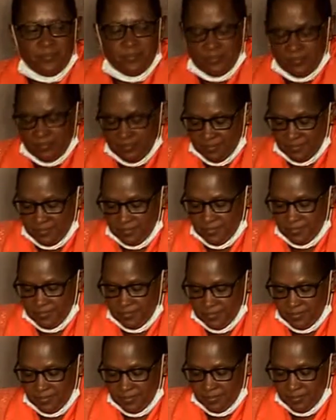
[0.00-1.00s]

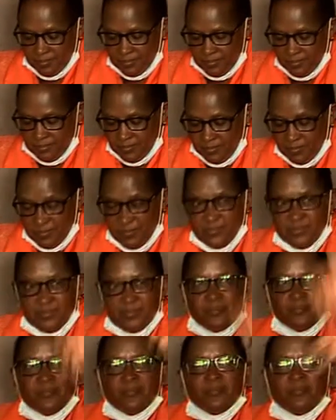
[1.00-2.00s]

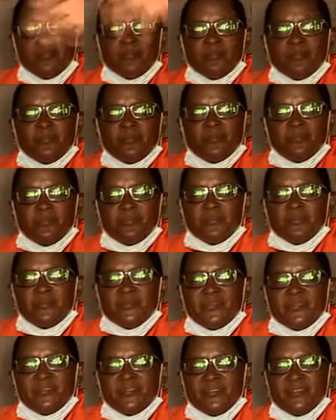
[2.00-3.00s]

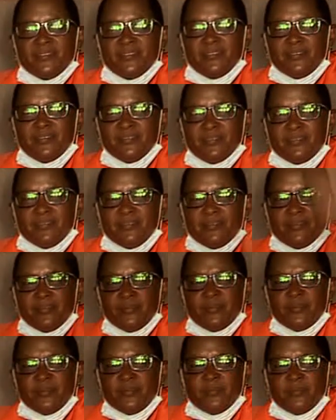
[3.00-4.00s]

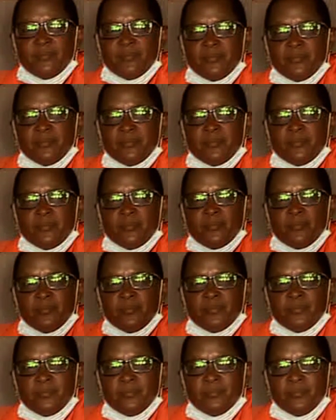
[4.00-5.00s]

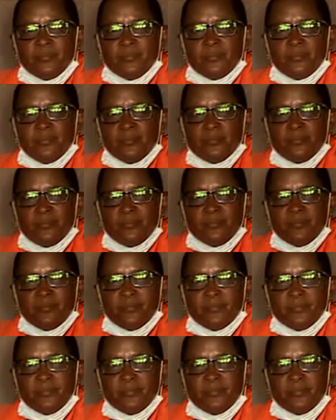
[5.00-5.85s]
(silent)